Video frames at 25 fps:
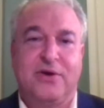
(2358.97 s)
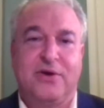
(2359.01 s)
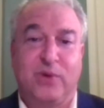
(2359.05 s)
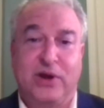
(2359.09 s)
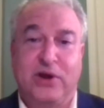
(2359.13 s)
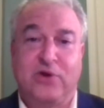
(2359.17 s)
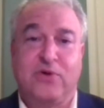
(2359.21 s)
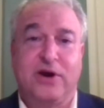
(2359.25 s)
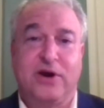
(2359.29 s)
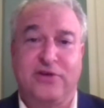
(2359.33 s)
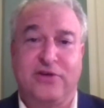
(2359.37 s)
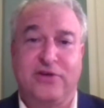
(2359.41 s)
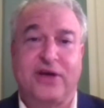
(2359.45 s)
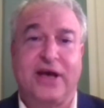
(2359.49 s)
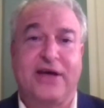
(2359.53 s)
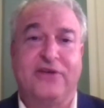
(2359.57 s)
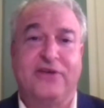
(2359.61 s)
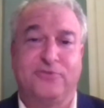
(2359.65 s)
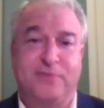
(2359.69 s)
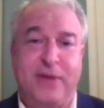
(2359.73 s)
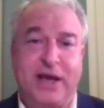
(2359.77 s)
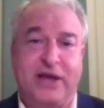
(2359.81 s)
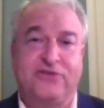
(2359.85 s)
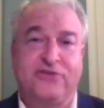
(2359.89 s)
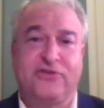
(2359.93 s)
we
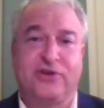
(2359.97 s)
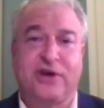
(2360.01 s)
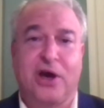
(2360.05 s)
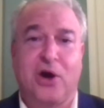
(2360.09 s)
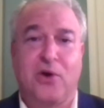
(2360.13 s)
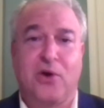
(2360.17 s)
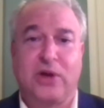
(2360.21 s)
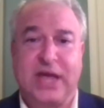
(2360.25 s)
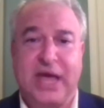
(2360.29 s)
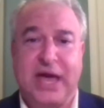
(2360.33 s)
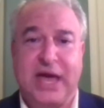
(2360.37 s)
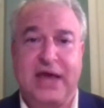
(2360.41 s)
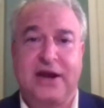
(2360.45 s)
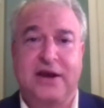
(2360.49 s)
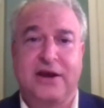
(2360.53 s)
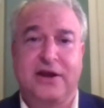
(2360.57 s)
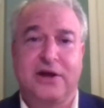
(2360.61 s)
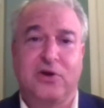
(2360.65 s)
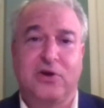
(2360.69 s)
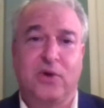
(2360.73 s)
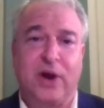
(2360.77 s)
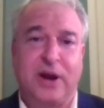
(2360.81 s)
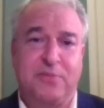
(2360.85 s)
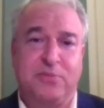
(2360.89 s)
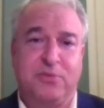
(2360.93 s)
criticize Mexico, Canada,
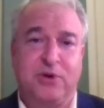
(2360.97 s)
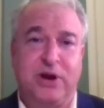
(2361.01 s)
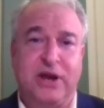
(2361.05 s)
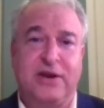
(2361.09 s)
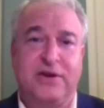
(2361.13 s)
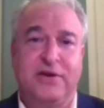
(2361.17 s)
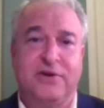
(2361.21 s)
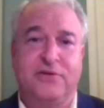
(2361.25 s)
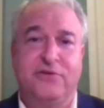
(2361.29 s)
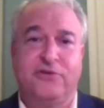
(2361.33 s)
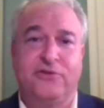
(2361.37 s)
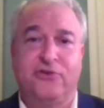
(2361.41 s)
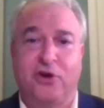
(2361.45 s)
Great Britain,